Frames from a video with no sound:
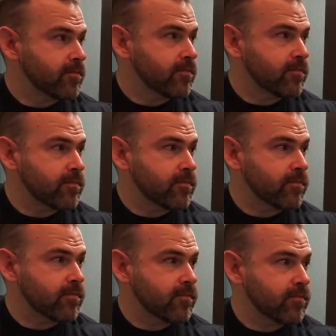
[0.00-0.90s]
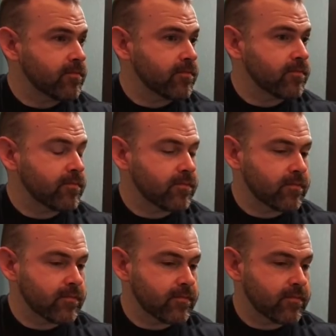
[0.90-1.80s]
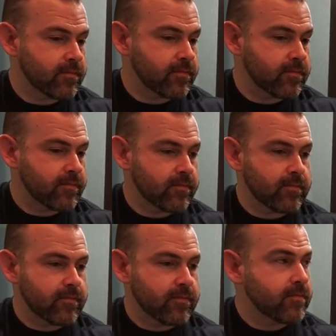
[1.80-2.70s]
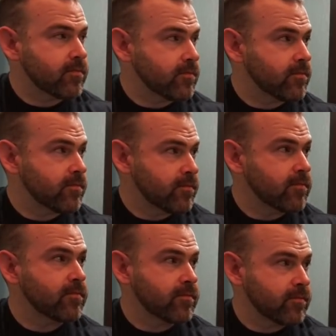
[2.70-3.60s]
(silent)